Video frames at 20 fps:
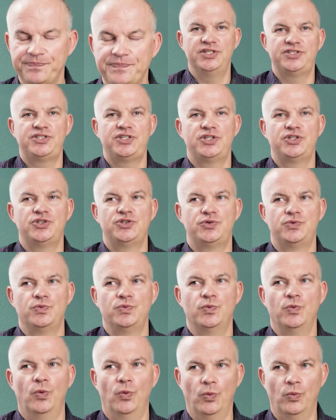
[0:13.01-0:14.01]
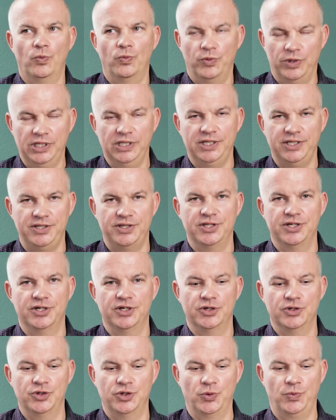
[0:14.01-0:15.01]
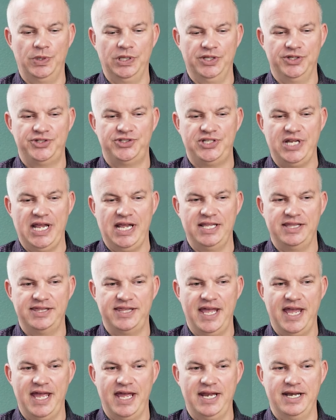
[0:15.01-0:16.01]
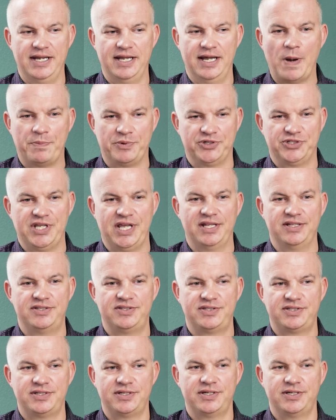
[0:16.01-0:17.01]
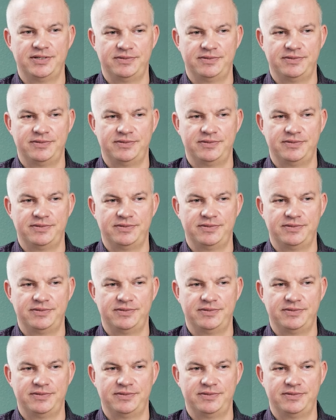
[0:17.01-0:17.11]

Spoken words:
This is really the real estate that represents